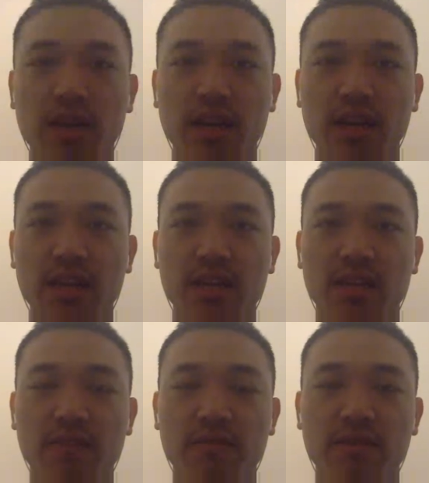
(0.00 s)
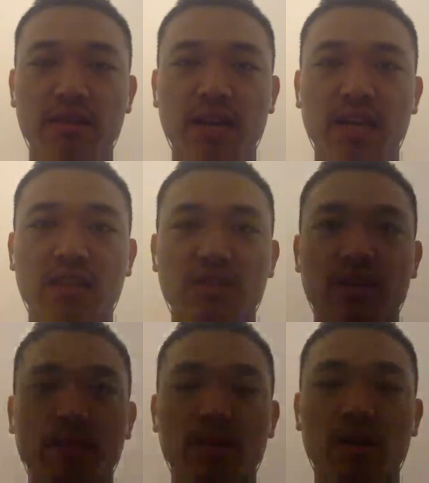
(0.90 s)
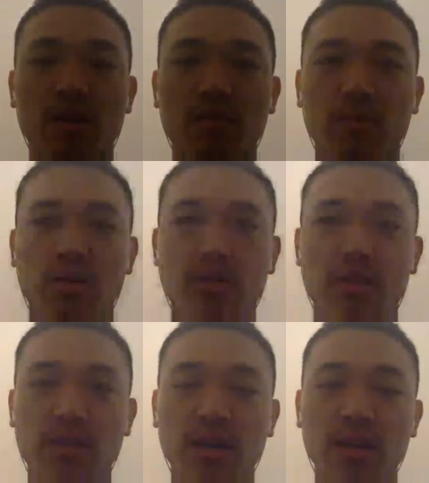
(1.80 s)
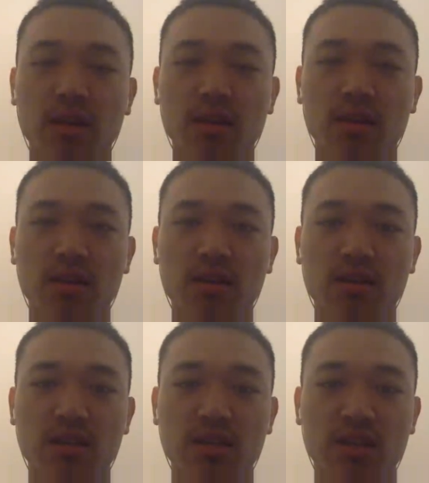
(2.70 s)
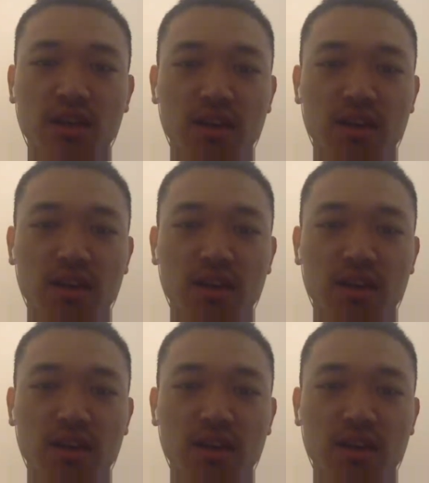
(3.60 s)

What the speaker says: and I can definitely answer them. But until then, see you.